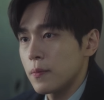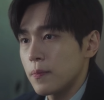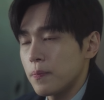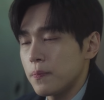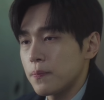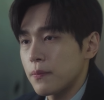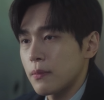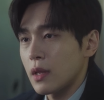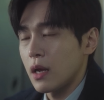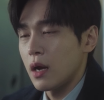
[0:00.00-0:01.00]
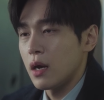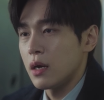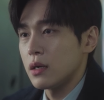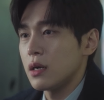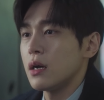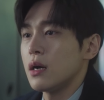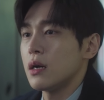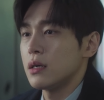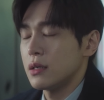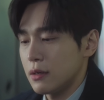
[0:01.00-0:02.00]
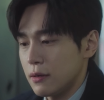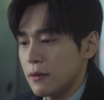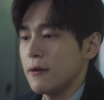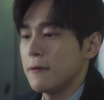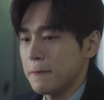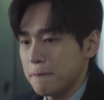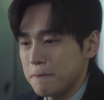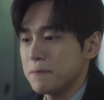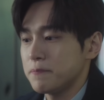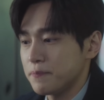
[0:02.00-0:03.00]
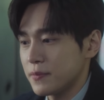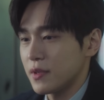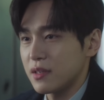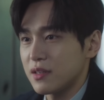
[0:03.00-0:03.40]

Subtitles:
Raised by her uncle, she calls her uncle Dad.